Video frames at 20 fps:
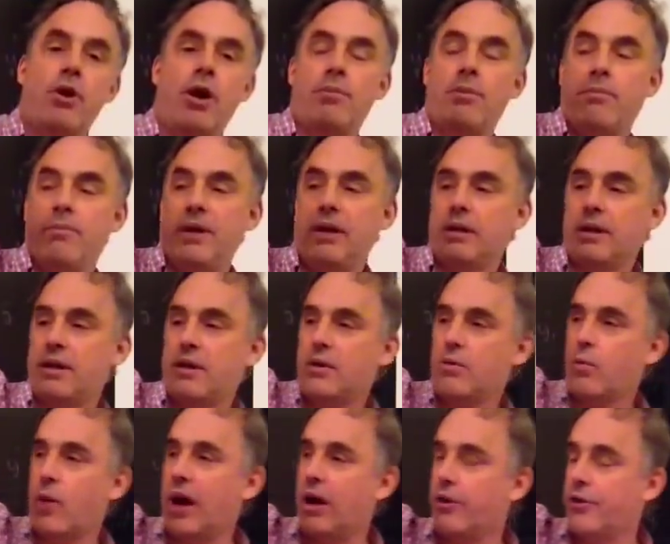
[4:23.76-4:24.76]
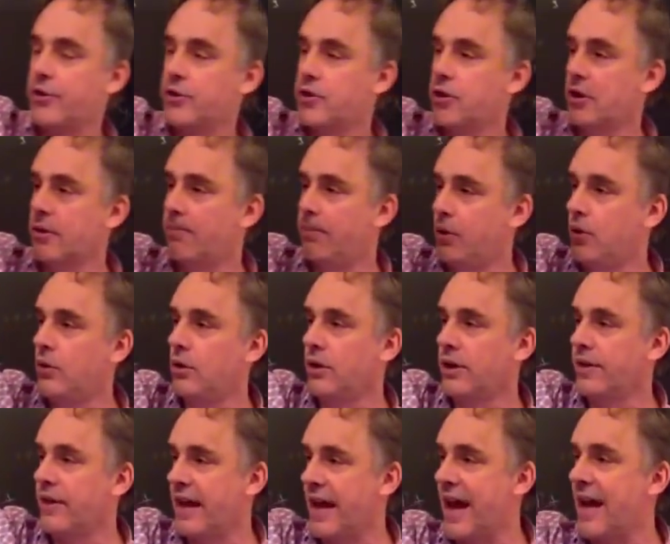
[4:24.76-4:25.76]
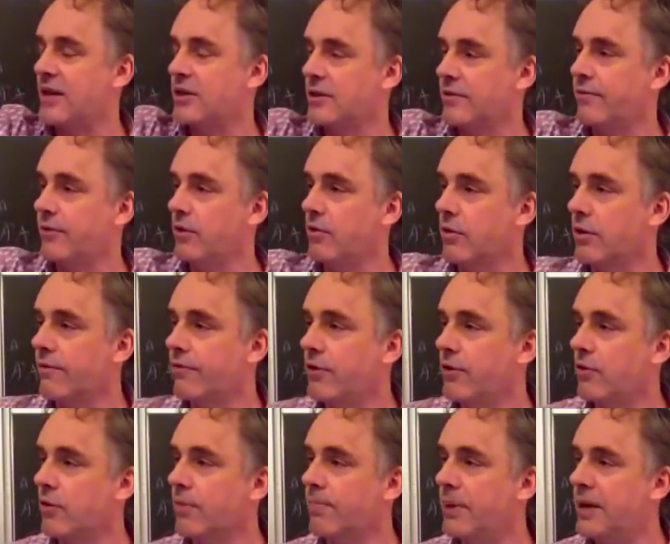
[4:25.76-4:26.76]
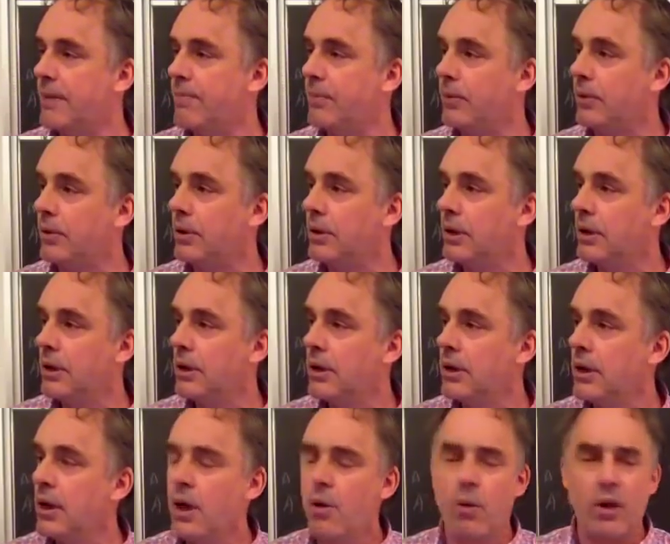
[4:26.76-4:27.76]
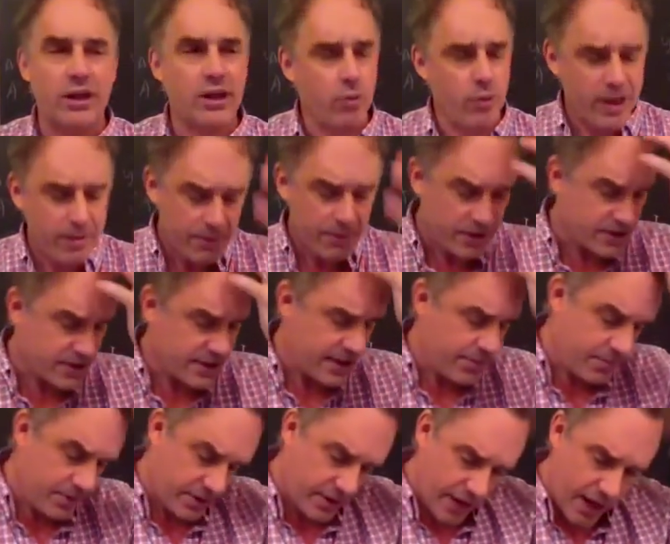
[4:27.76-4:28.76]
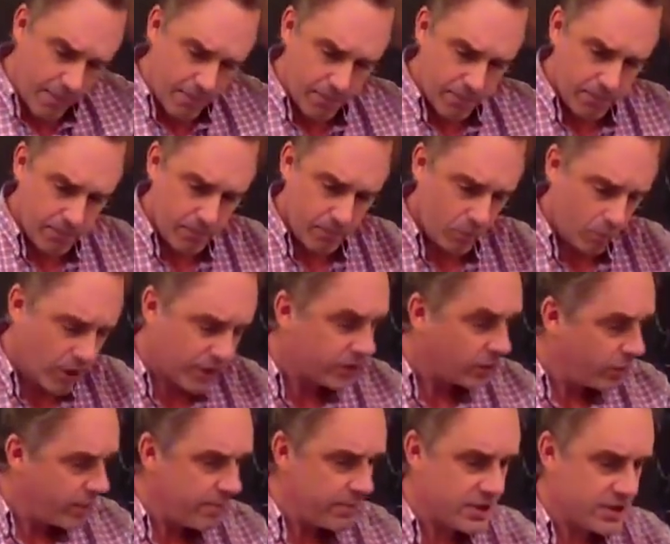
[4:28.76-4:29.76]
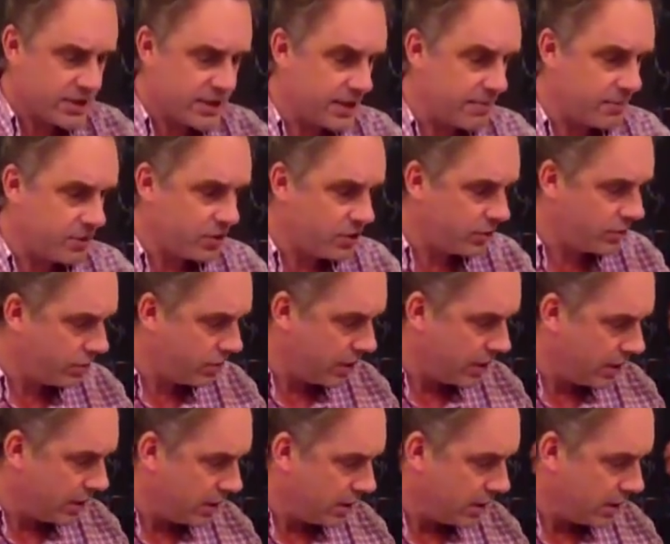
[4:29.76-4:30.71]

probability that wealth is going to pool in the hands of fewer and fewer people. What the women seem to